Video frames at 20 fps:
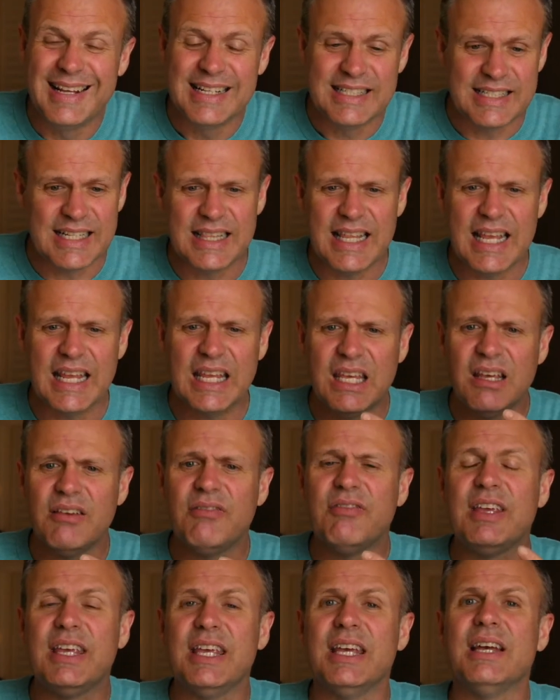Did they
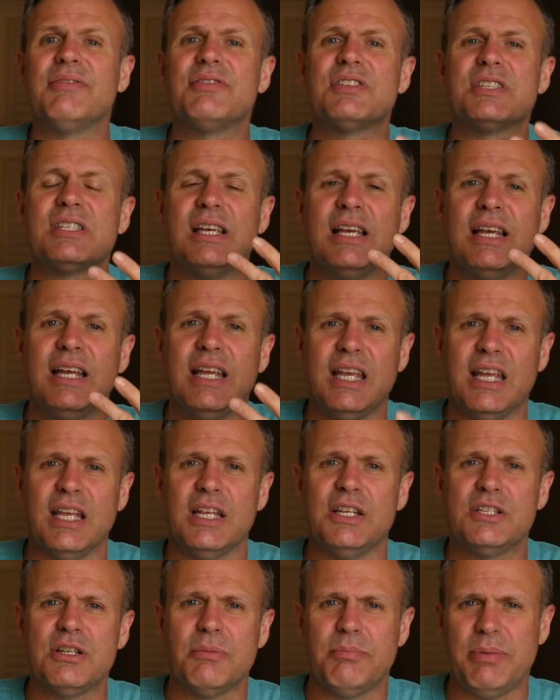give gifts
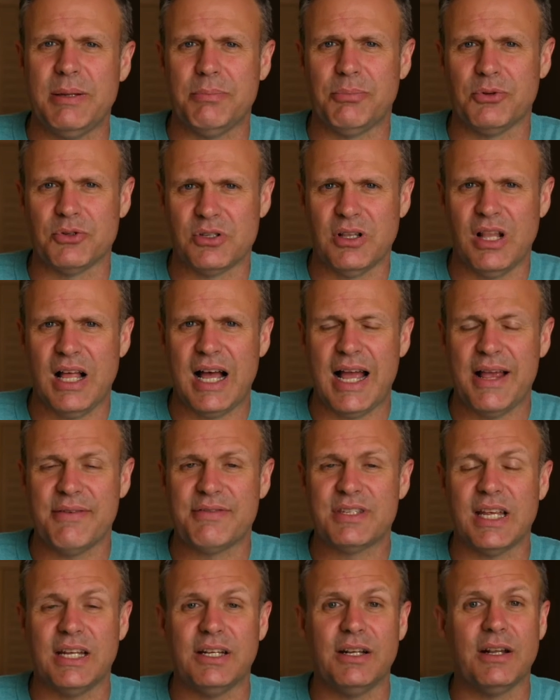into people's
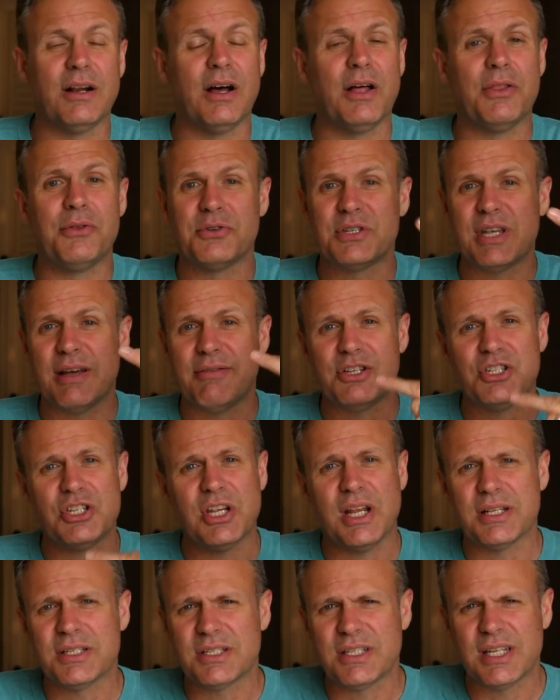lives? And did others have a
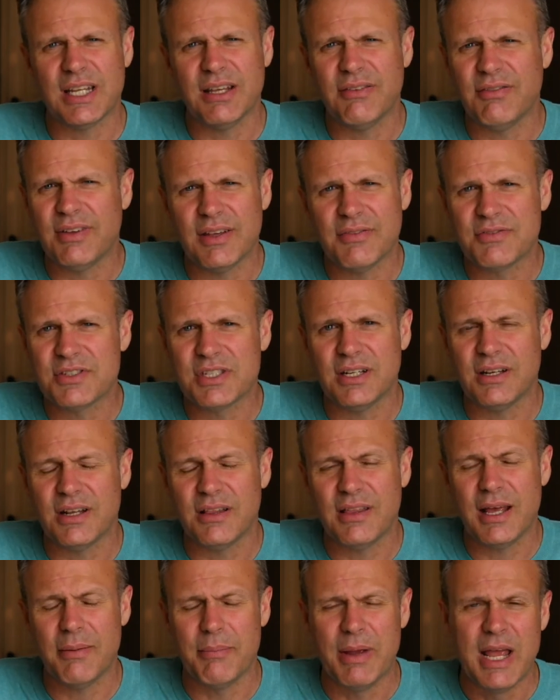chance to give gifts into
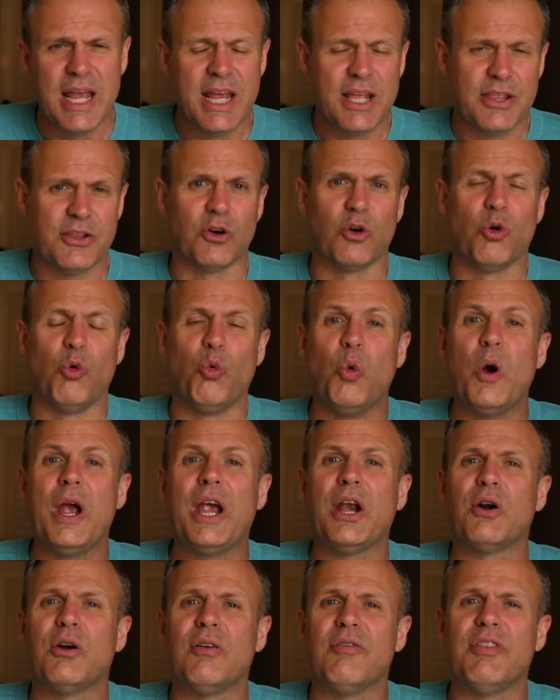them? They're
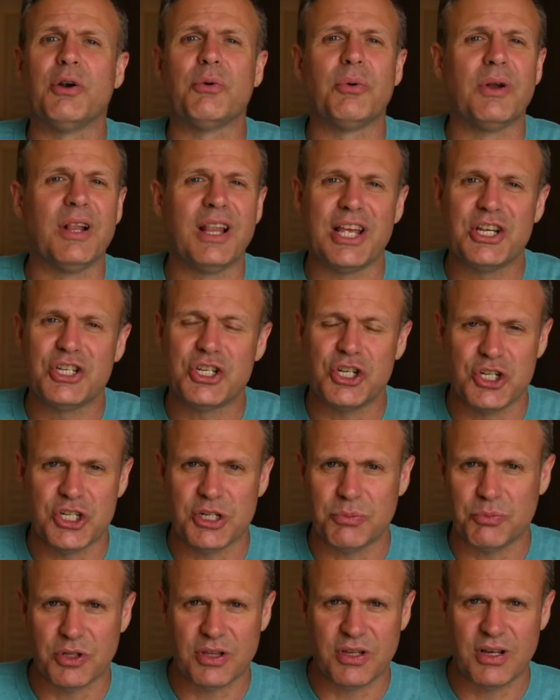aware of their
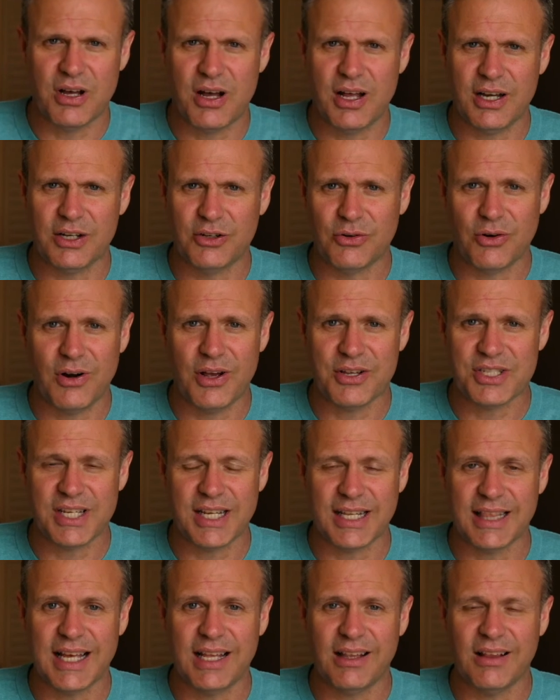relationship with God
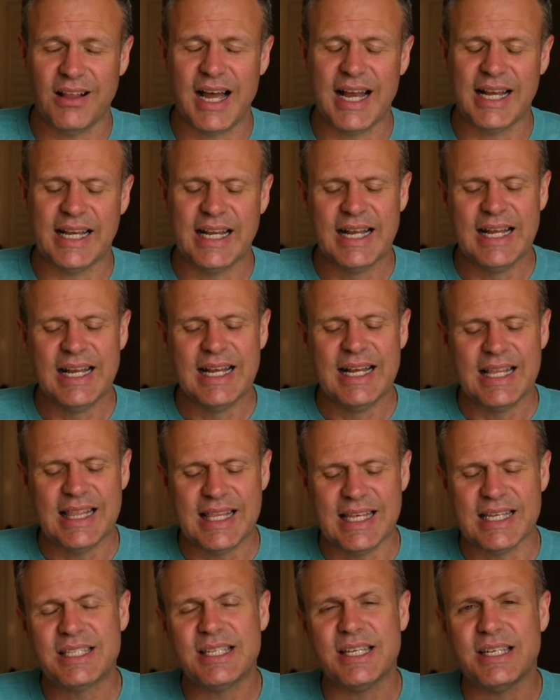crossing that line.
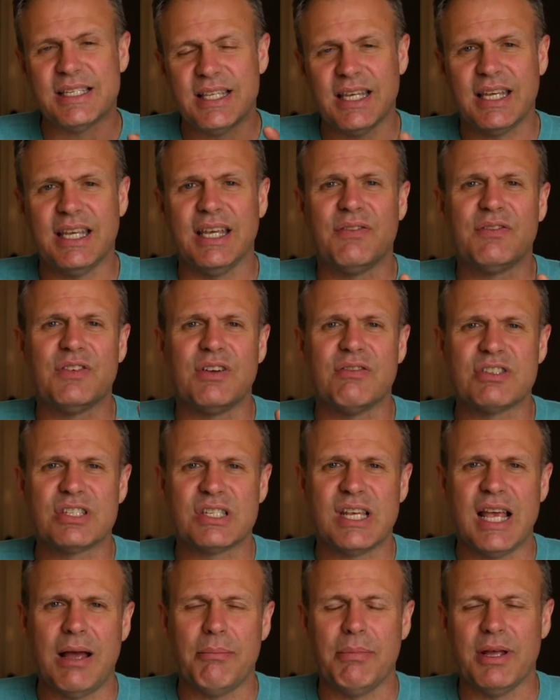This is the gift of
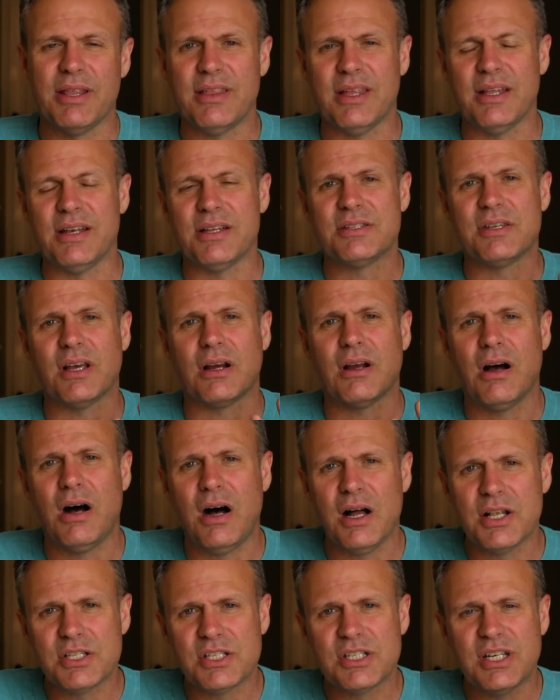Sabbath. It is a
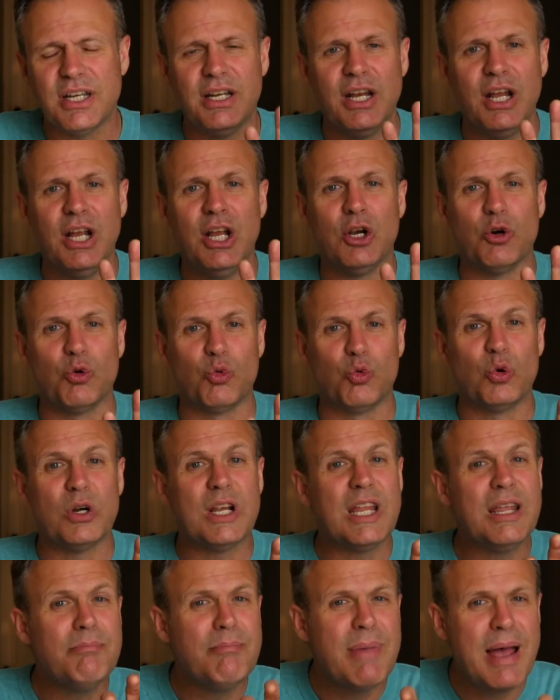constant
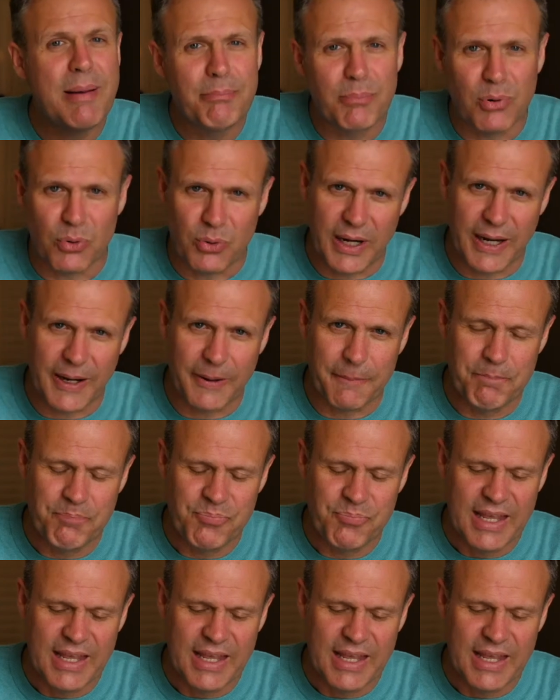remembering.